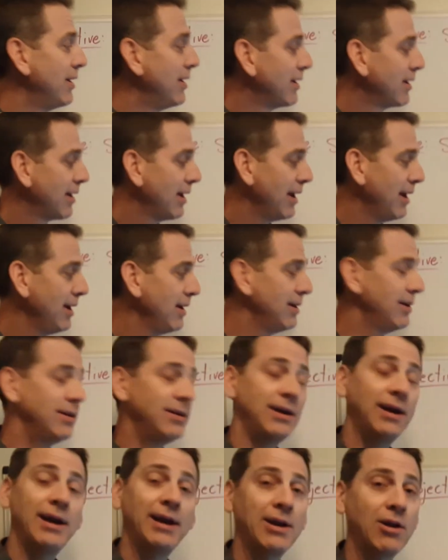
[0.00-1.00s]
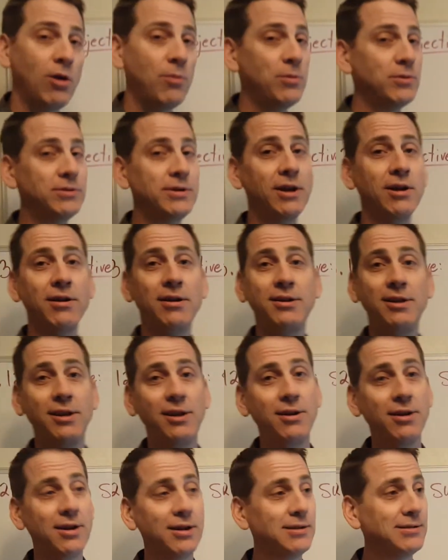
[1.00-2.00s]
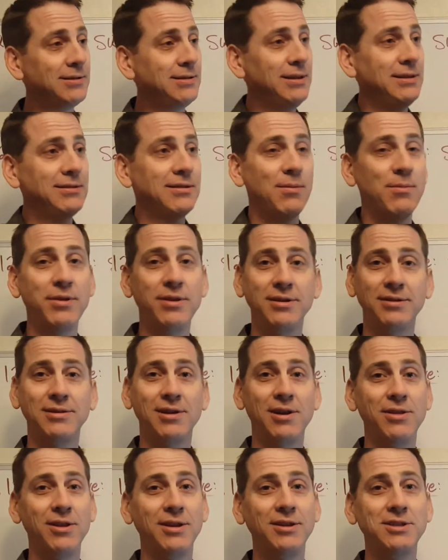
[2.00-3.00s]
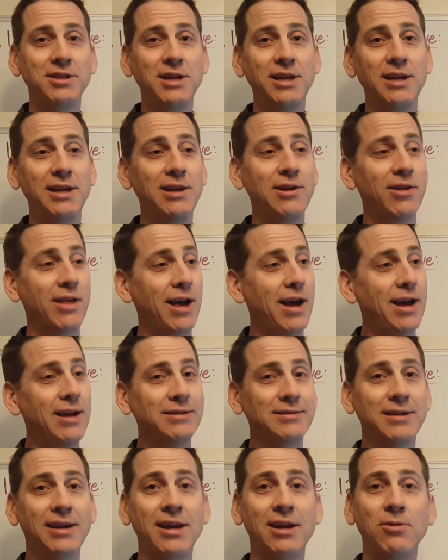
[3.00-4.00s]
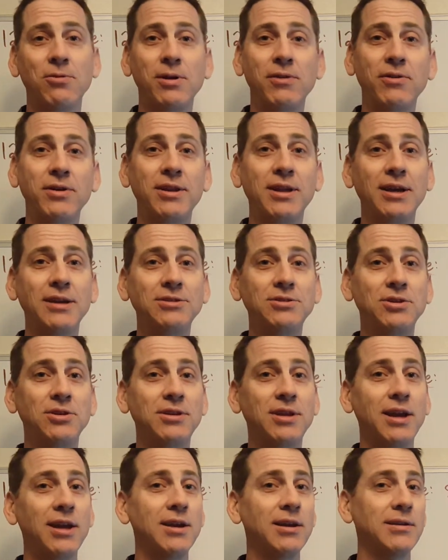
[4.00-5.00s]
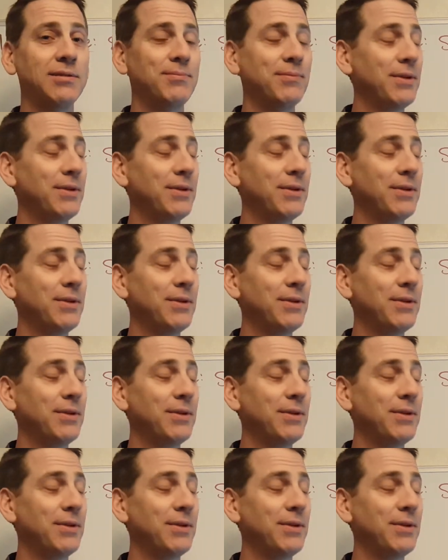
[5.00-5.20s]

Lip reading: Okay, I can almost guarantee you're going to see some of this on the GED or the HiSET or whatever test you're taking.